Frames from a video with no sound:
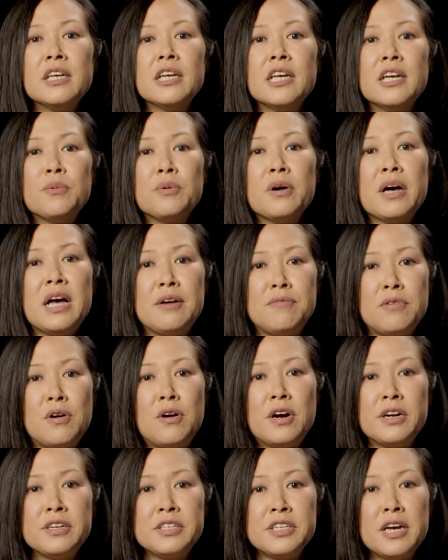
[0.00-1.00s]
it will have a
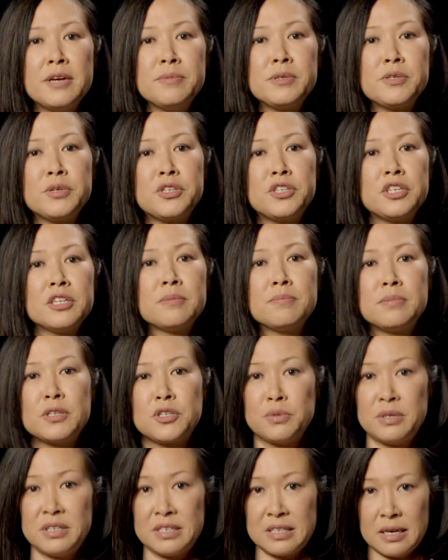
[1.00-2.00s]
hard time switching
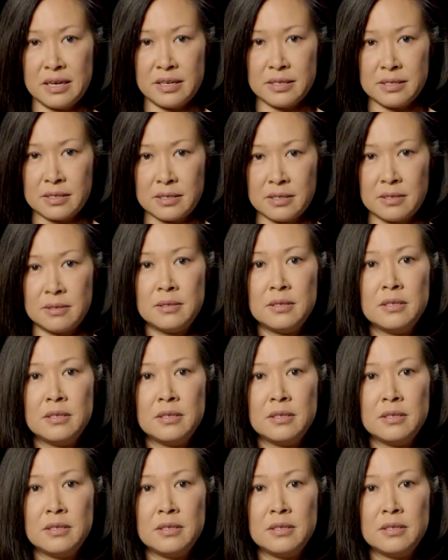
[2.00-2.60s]
between tasks.